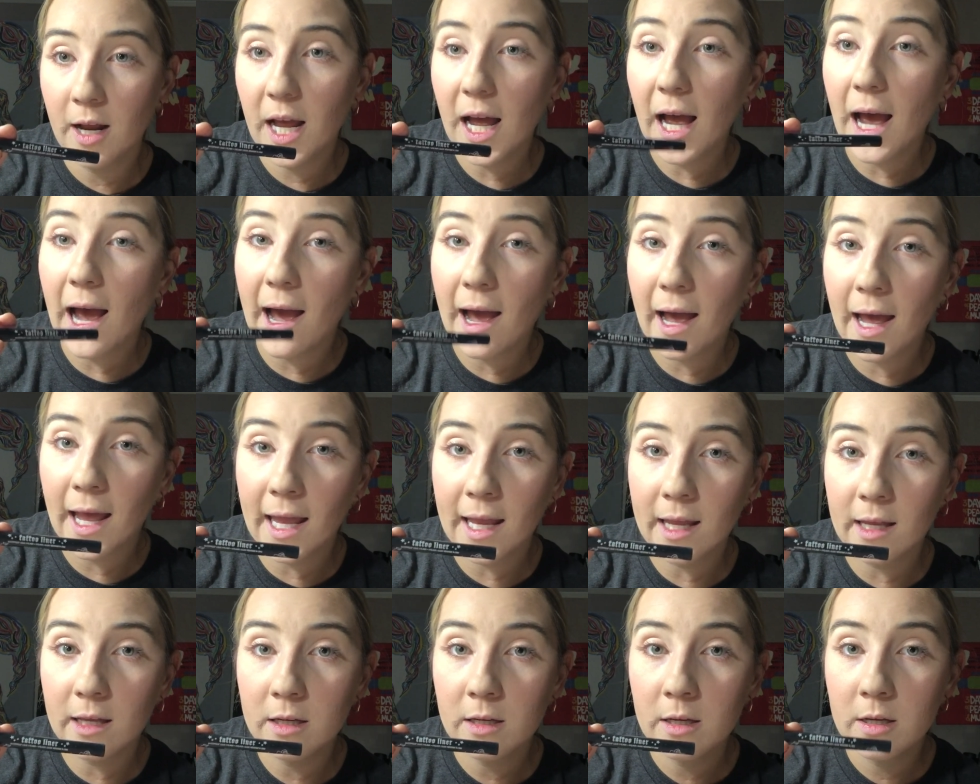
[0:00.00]

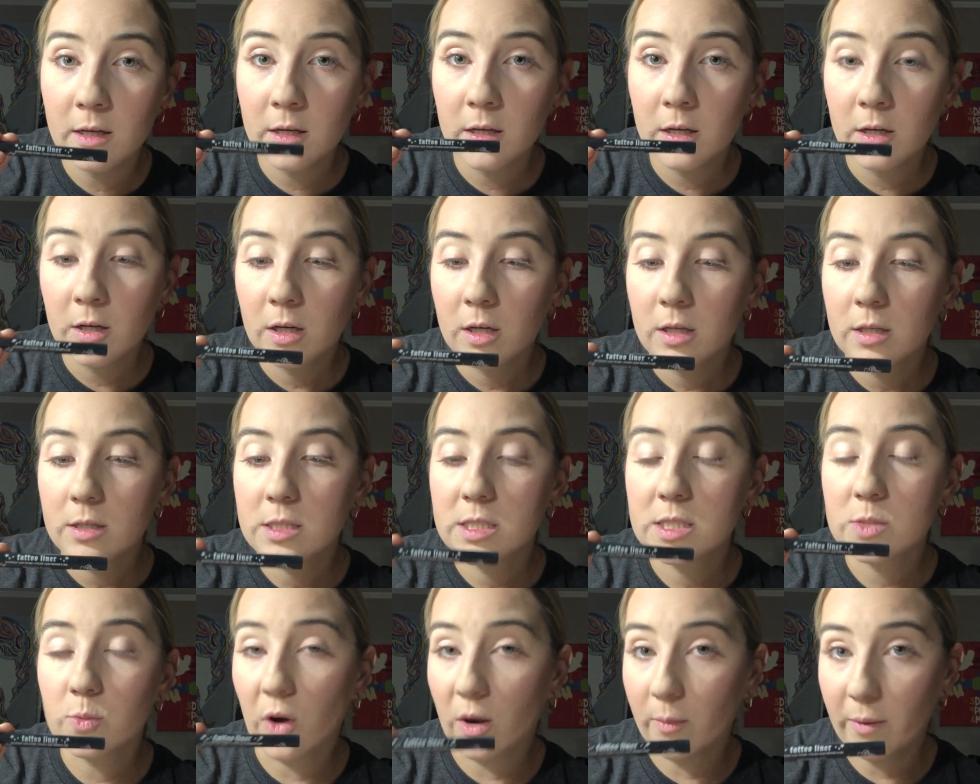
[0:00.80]
I
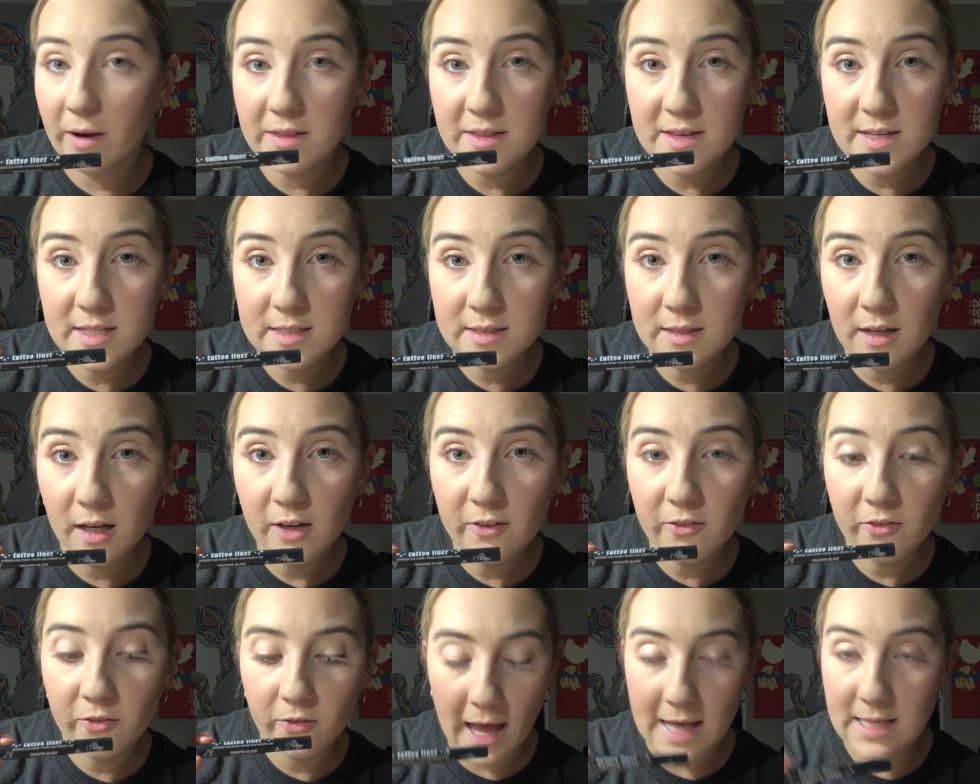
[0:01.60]
swear by this
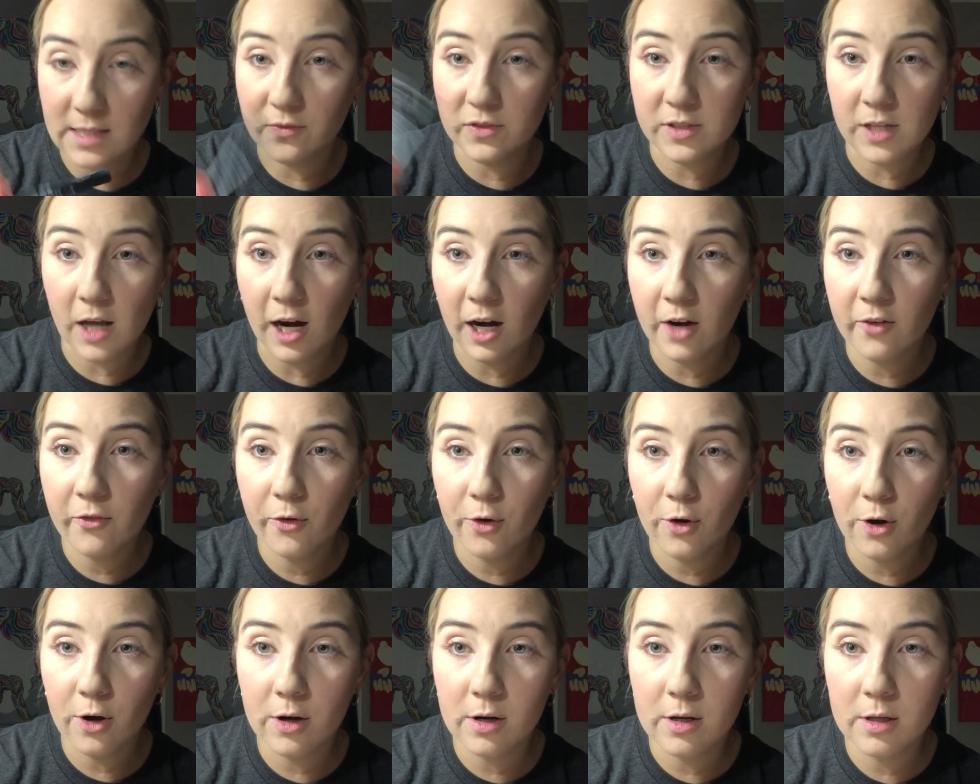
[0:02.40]
stuff. As a
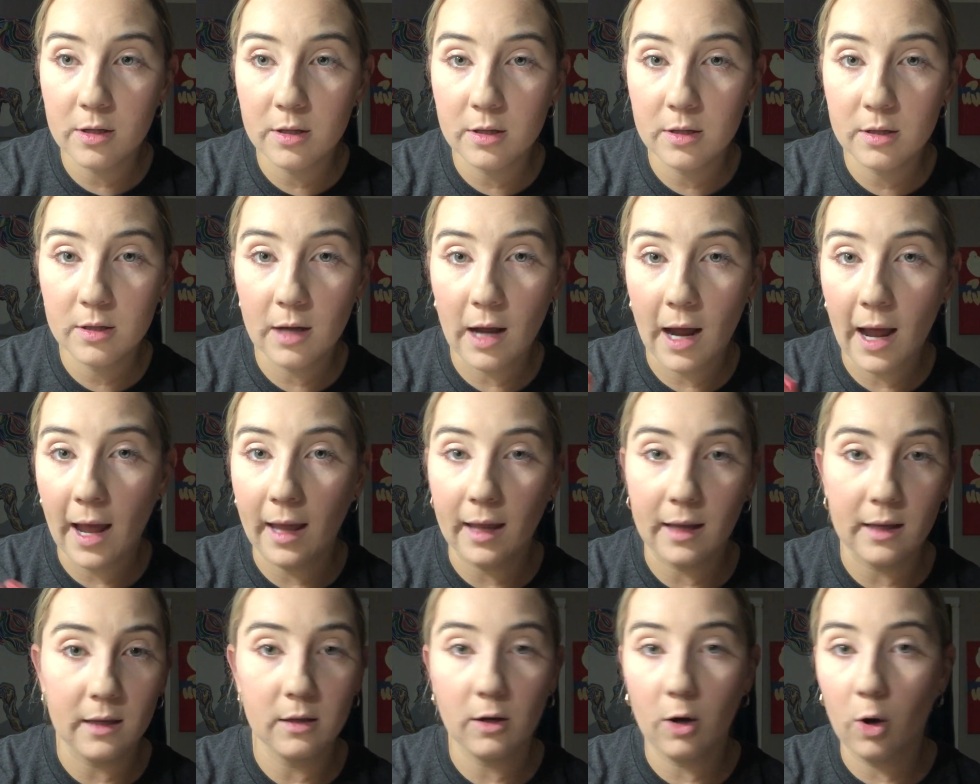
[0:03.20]
photographer,
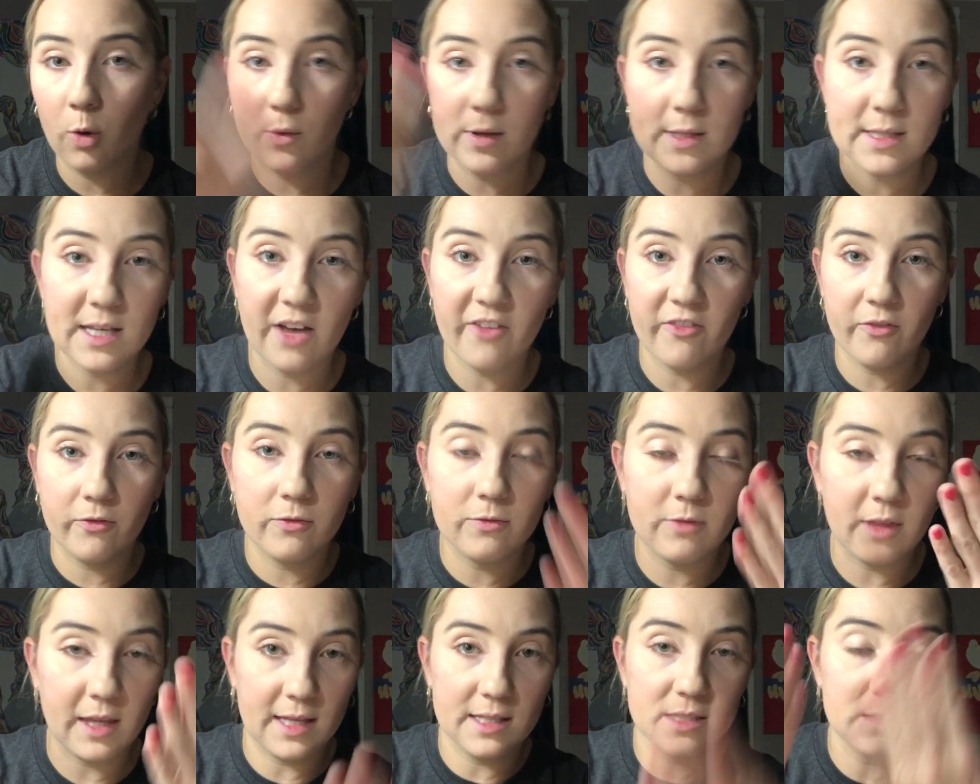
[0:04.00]
I always have
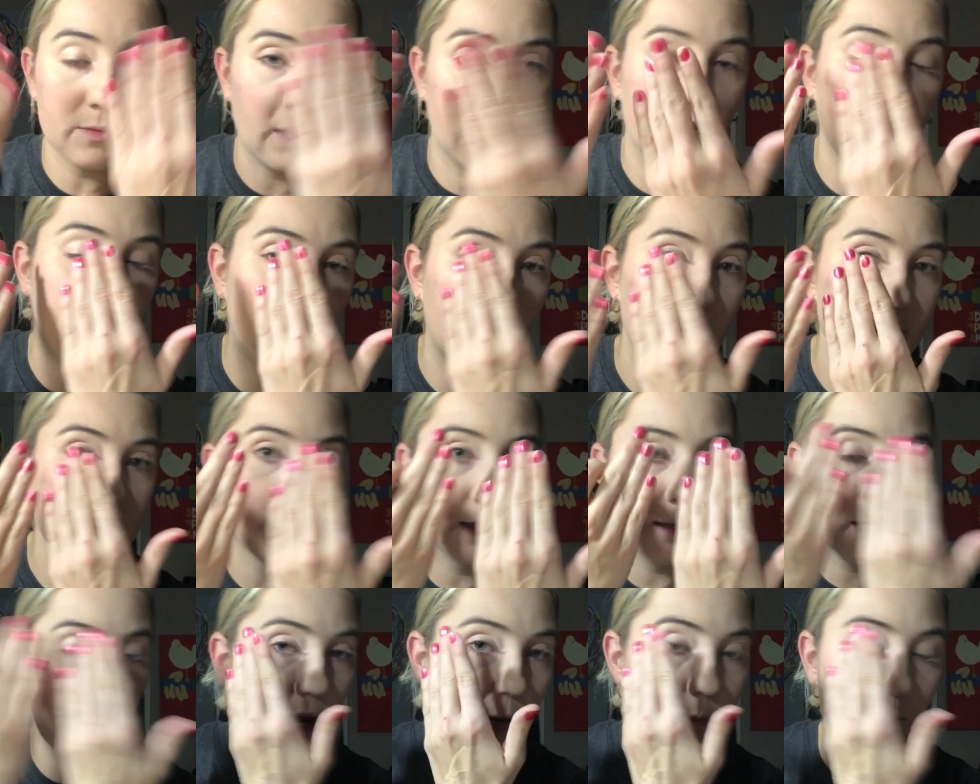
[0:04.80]
things in my face,
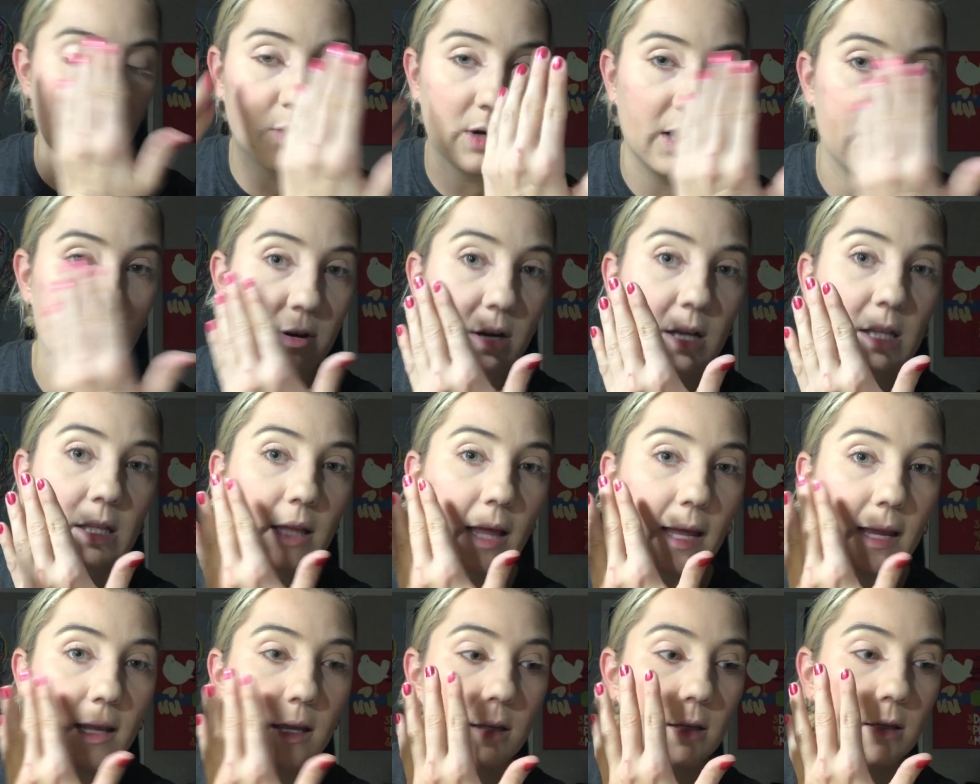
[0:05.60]
like camera, whatever, and
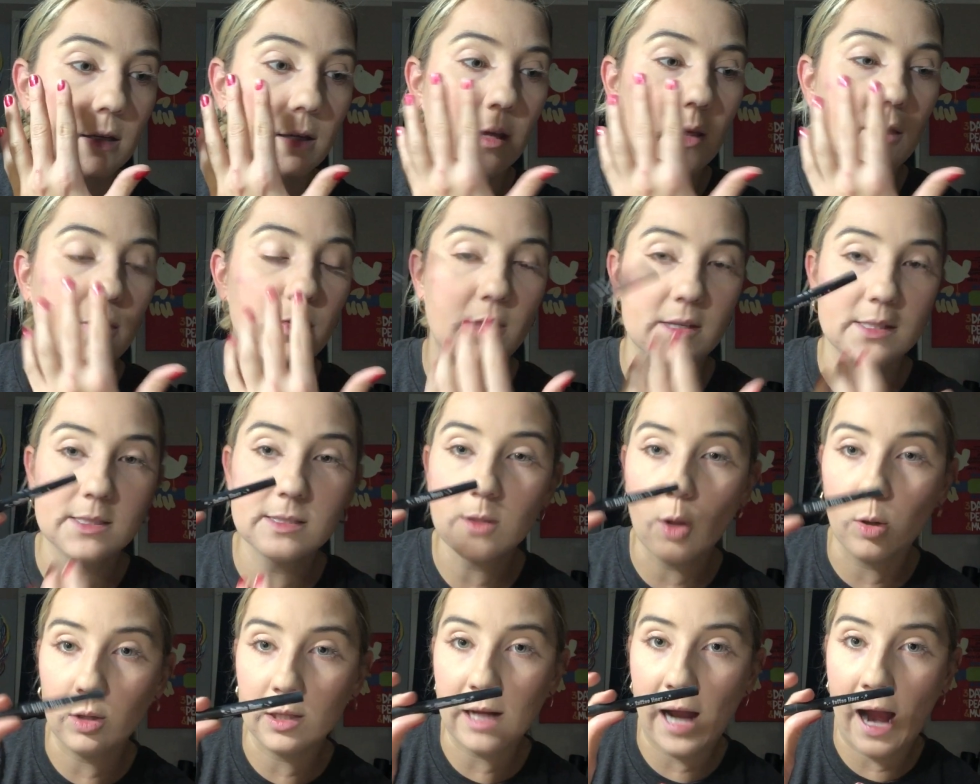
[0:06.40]
like, this is
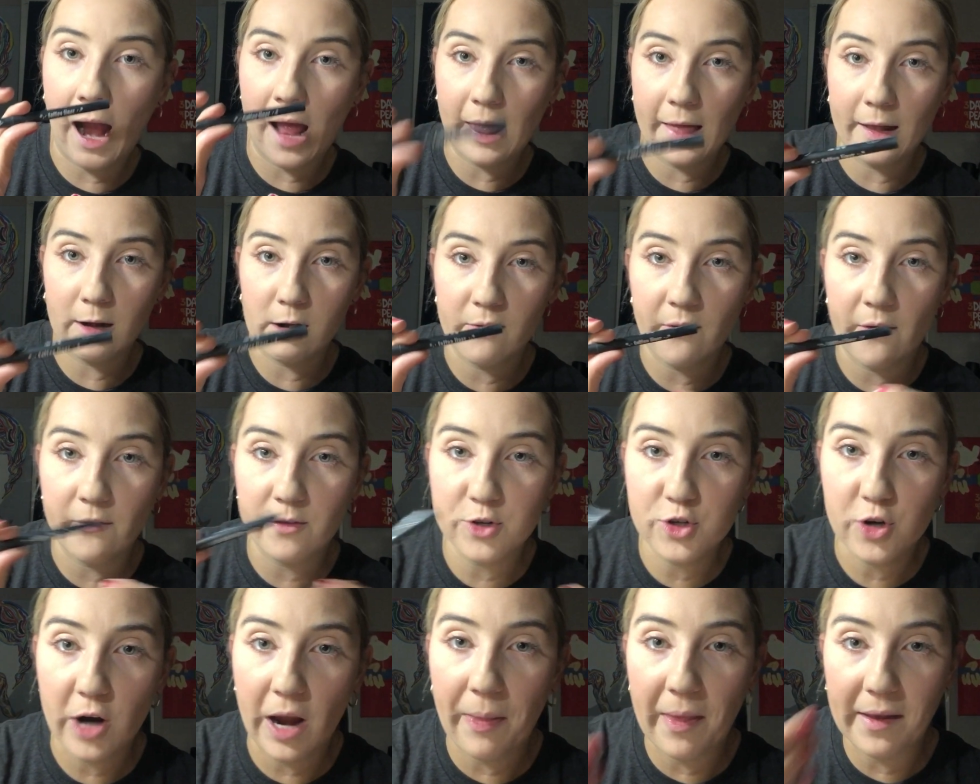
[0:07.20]
the only eyeliner I've ever
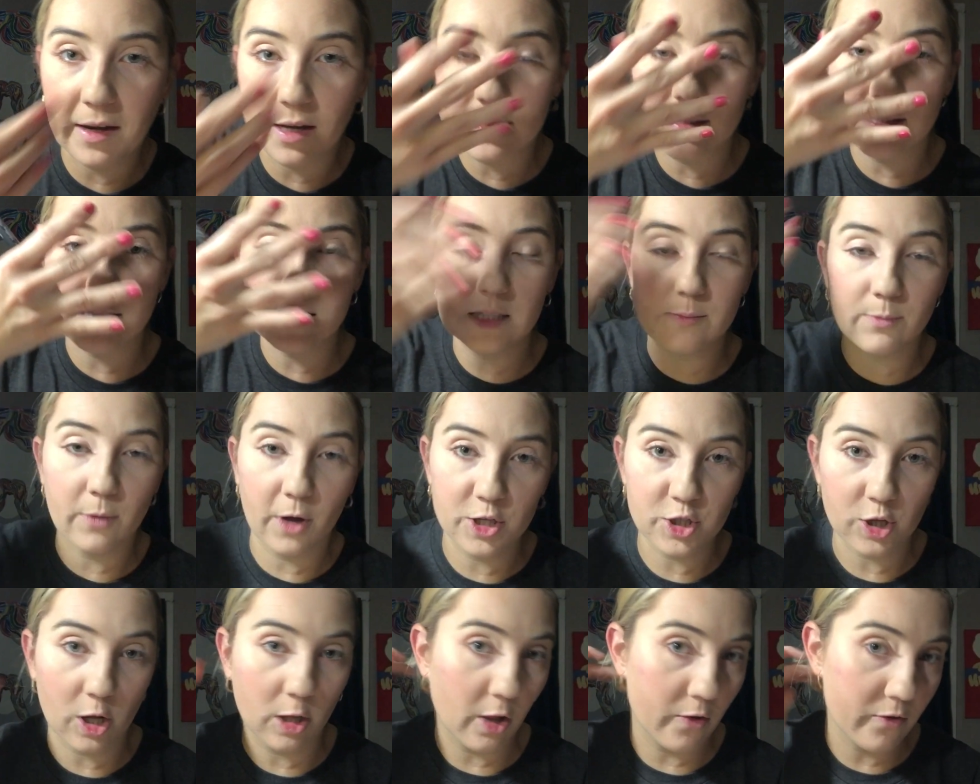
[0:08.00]
tried that doesn't
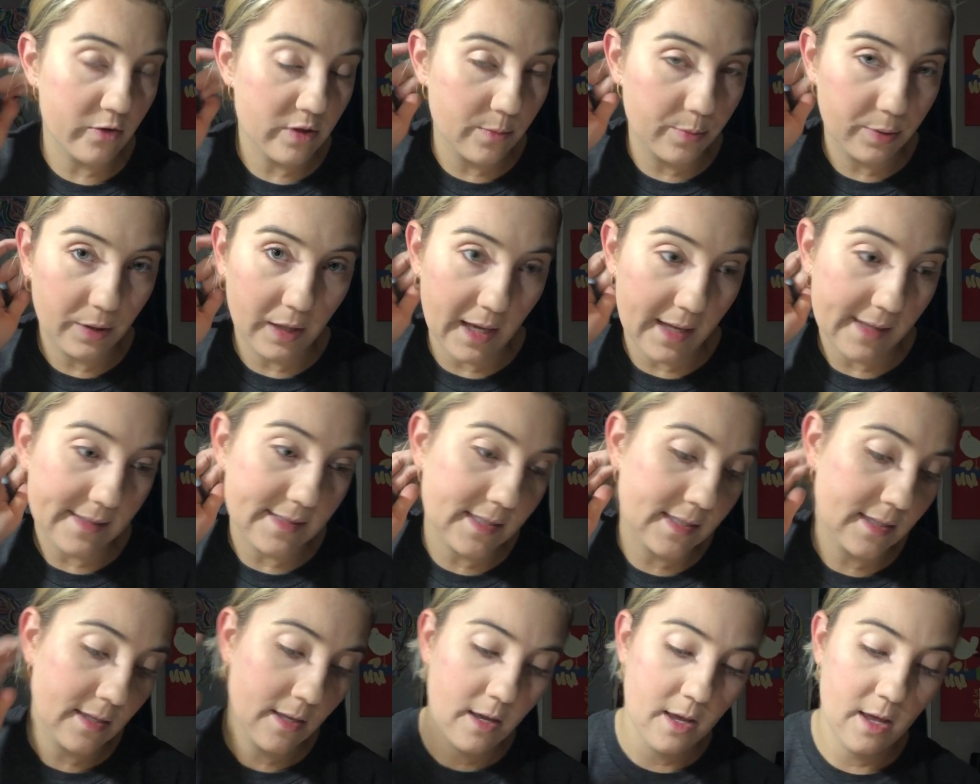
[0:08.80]
smudge all over the
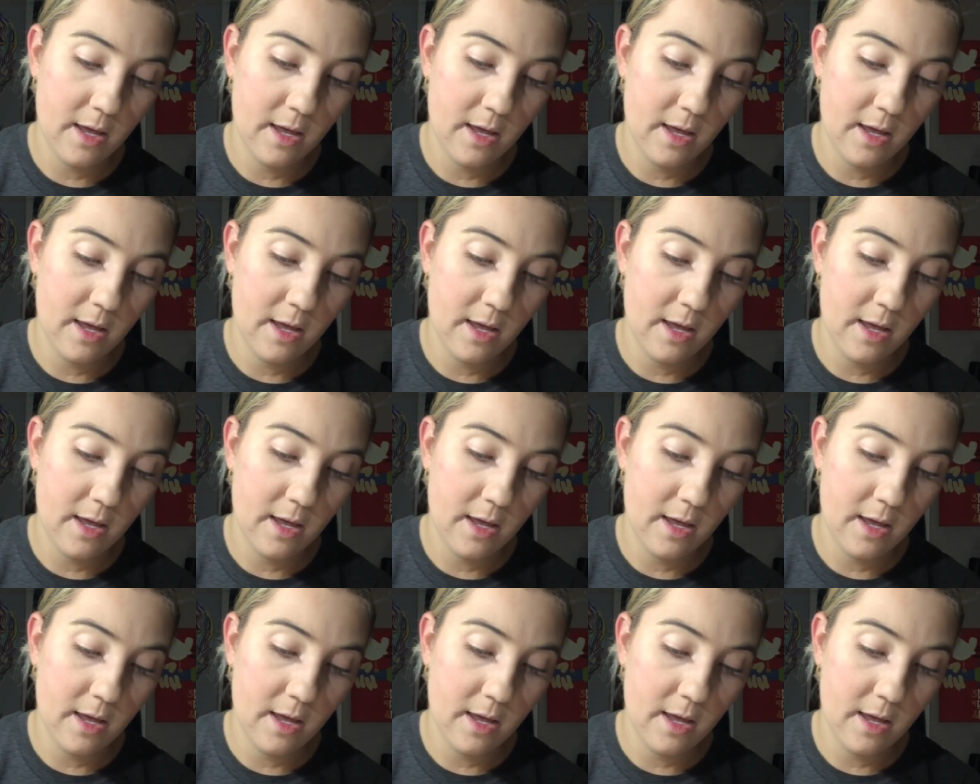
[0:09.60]
place.